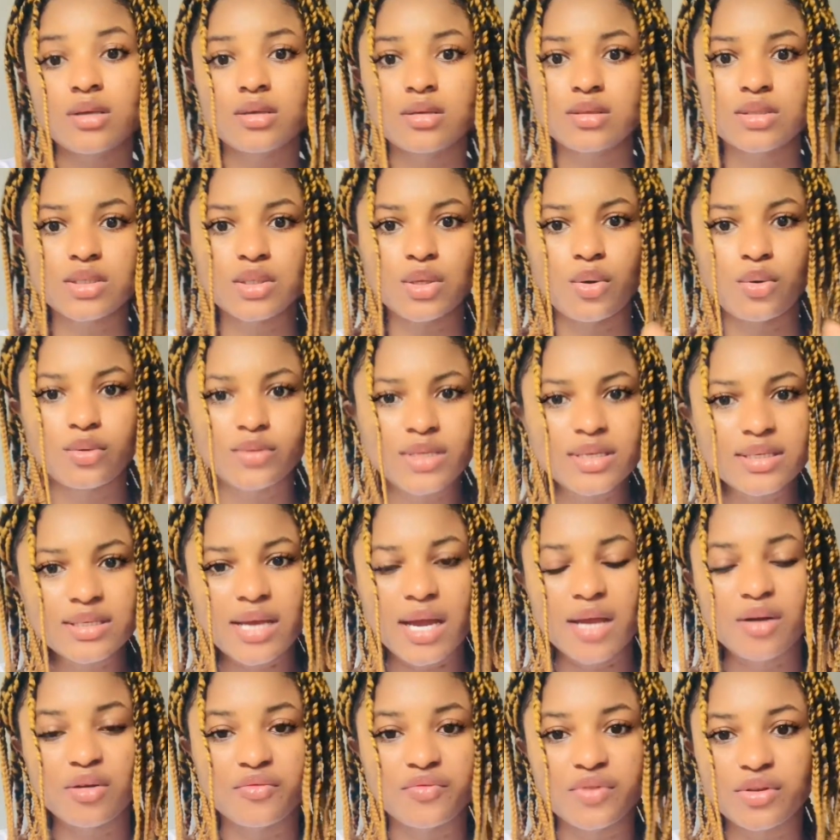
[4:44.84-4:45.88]
So this
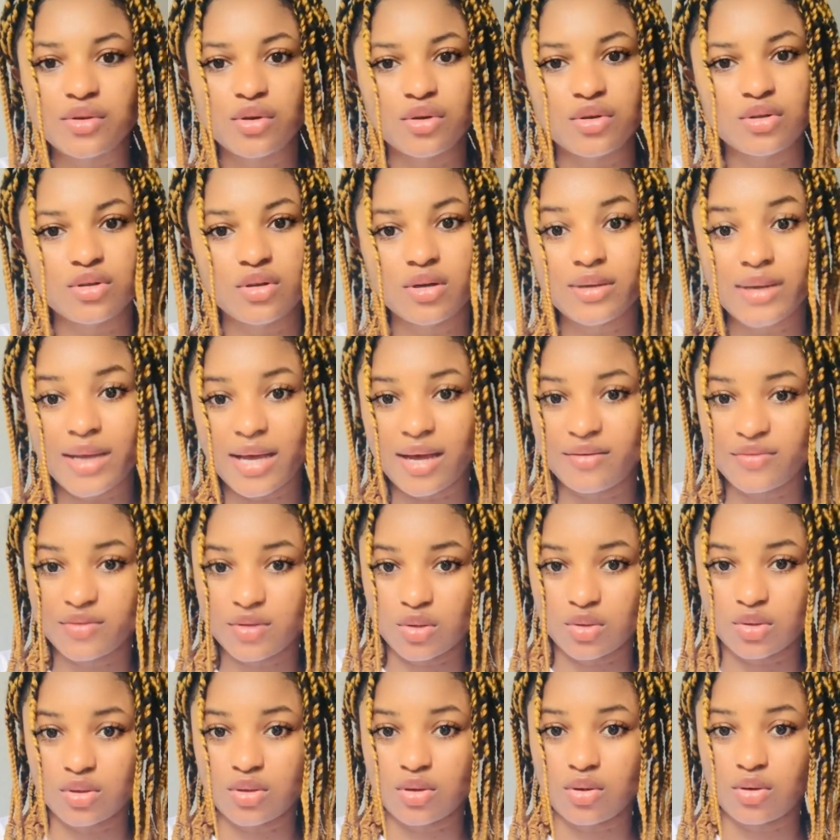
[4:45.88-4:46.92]
kind of video, you don't have
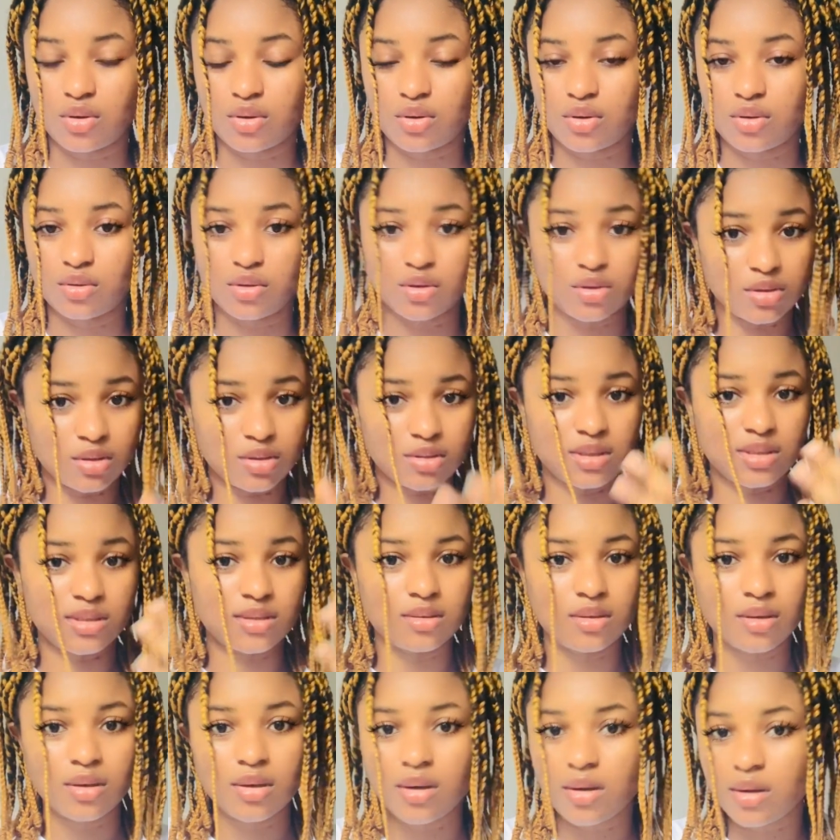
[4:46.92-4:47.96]
to talk. You
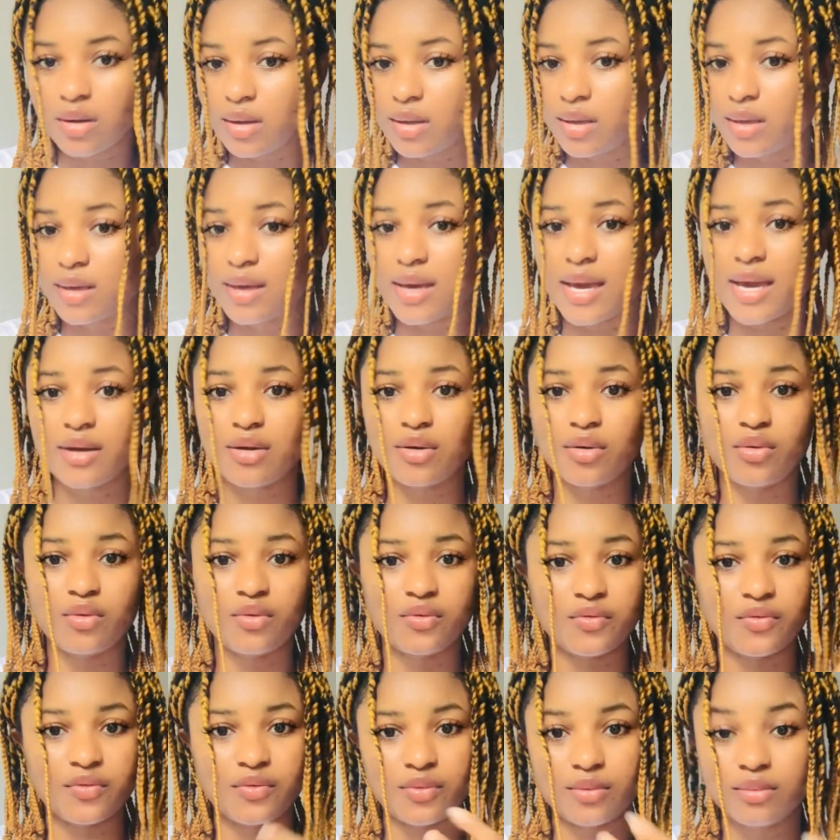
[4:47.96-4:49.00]
just a kind
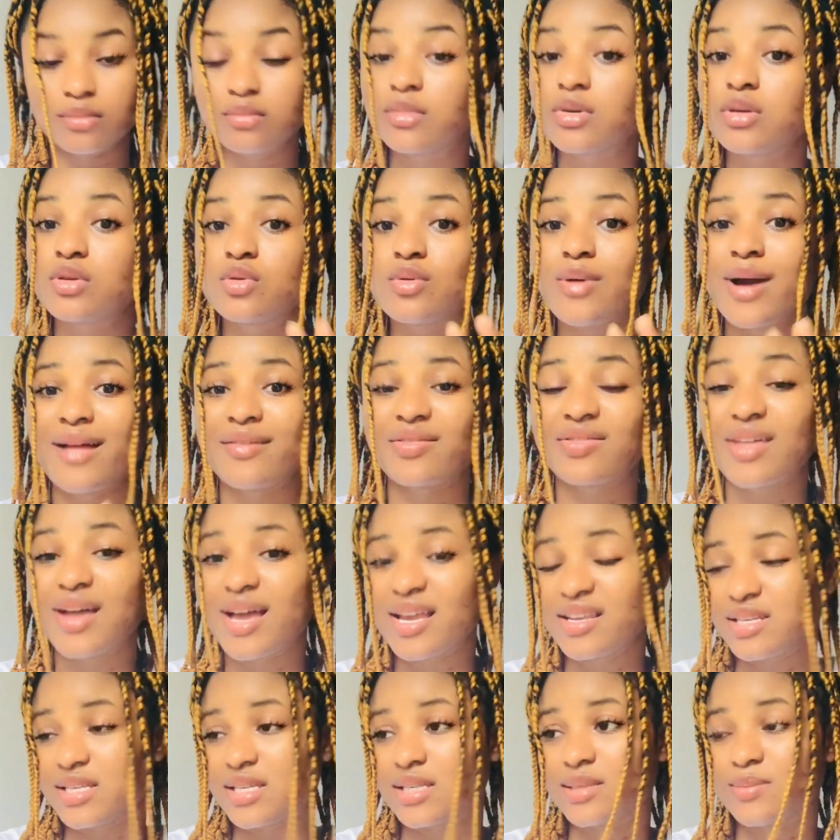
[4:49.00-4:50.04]
of, you
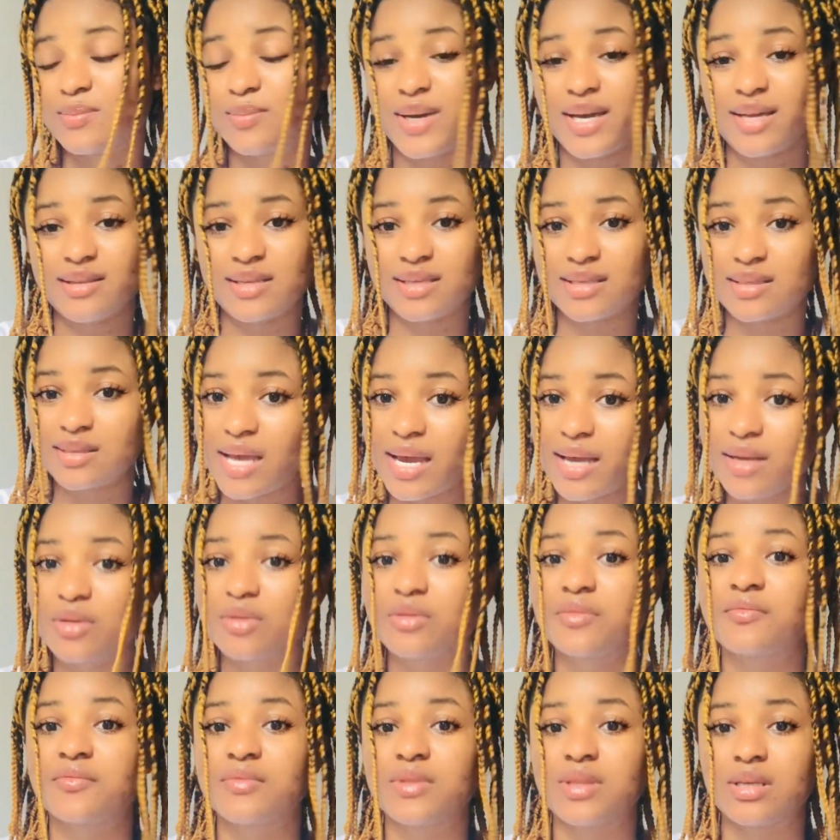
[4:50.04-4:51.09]
attach it by the side
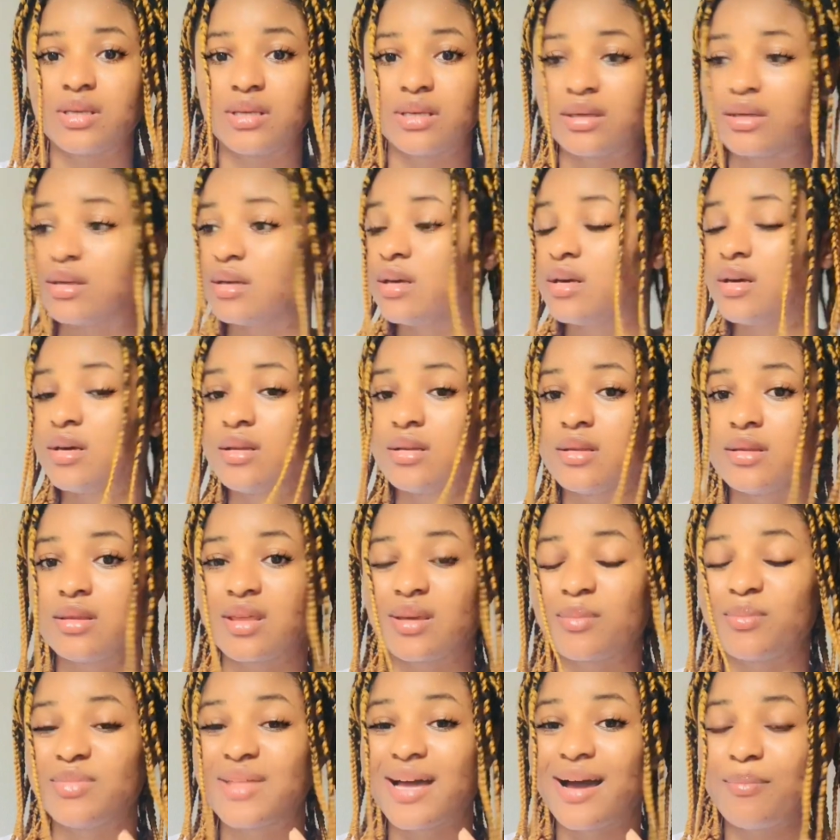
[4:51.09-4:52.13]
of the
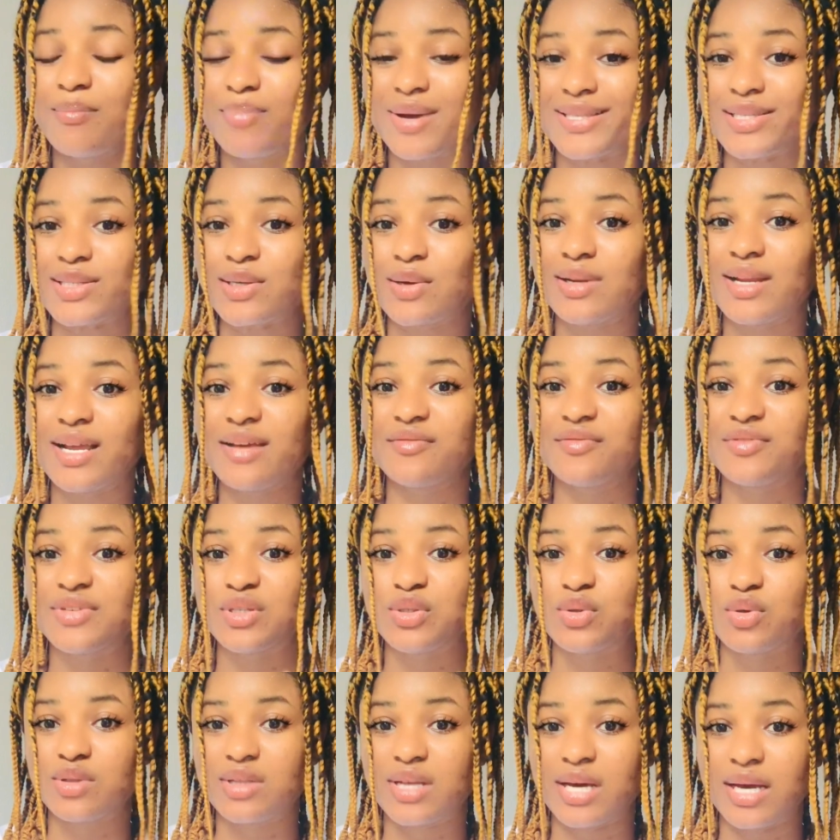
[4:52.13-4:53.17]
that particular
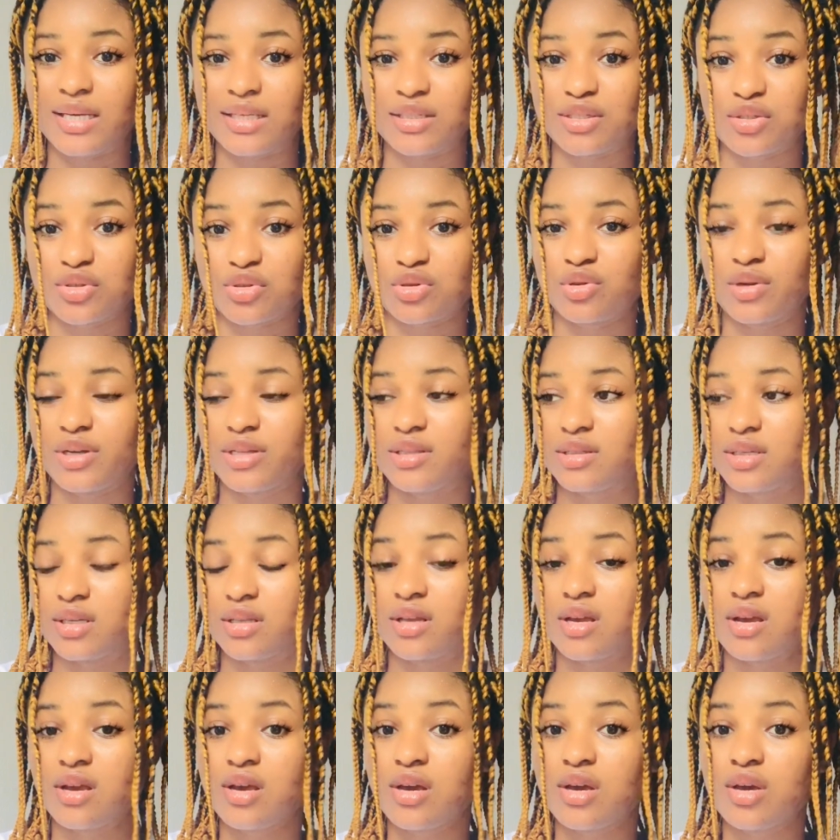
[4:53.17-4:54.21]
video that is trending.
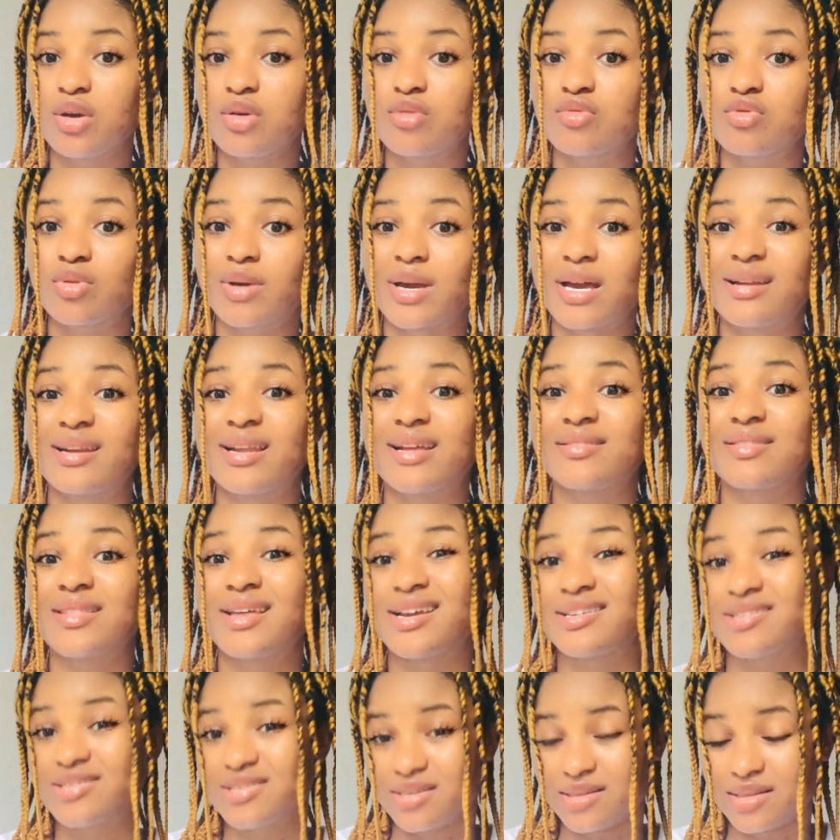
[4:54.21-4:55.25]
You can
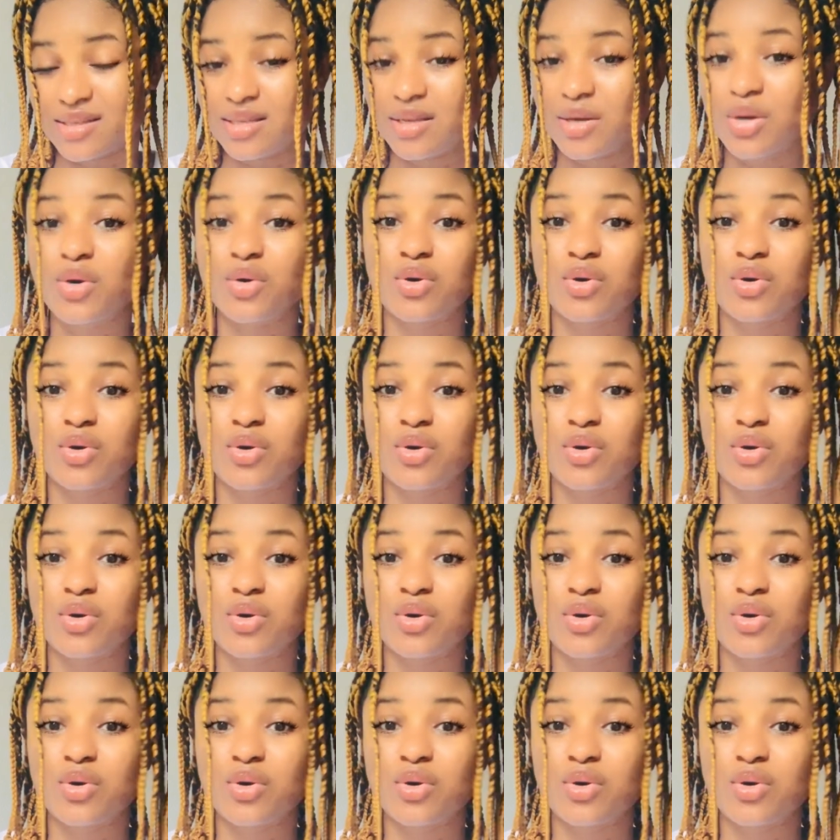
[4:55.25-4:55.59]
attach it.